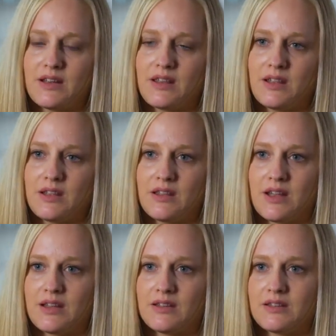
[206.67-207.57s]
And I think
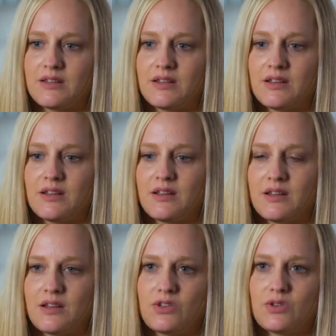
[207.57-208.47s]
that
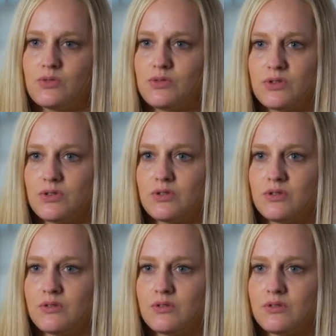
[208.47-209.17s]
it shows